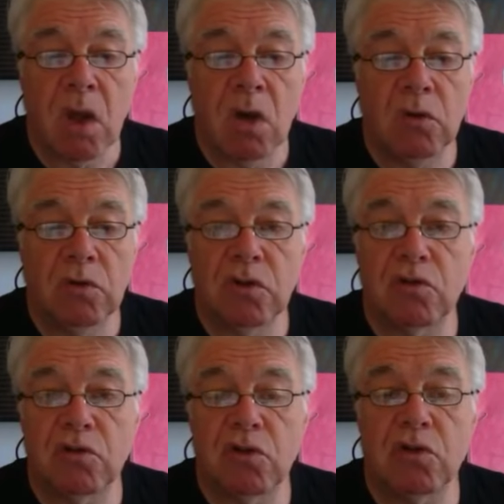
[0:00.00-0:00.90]
Honda
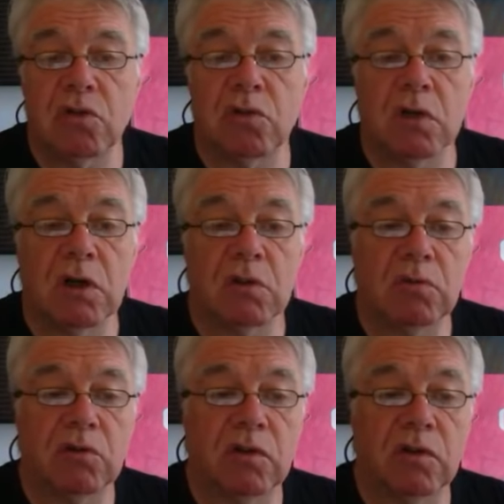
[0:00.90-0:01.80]
too are
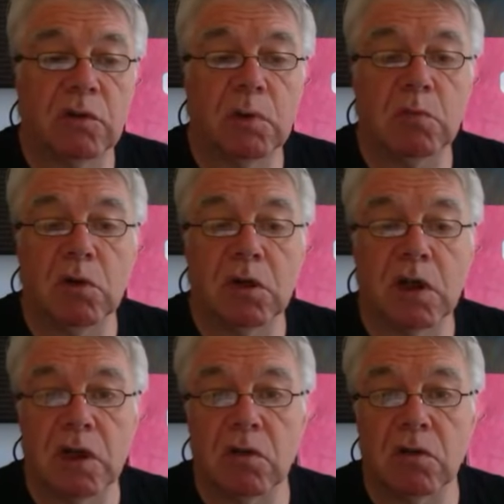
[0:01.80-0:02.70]
also said to be
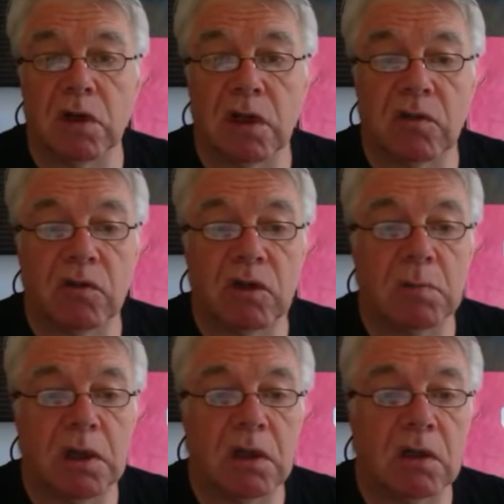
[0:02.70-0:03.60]
working on a
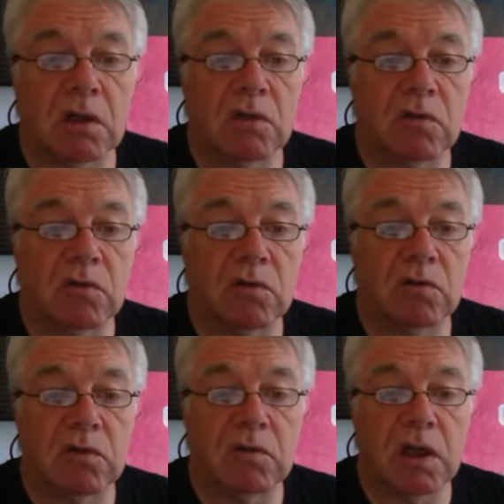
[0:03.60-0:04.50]
CBR
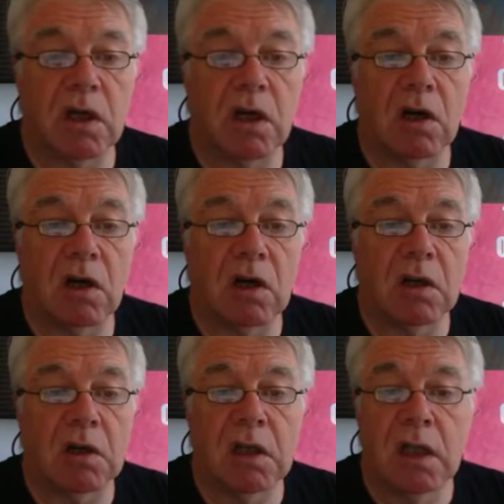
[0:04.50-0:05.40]
250RR.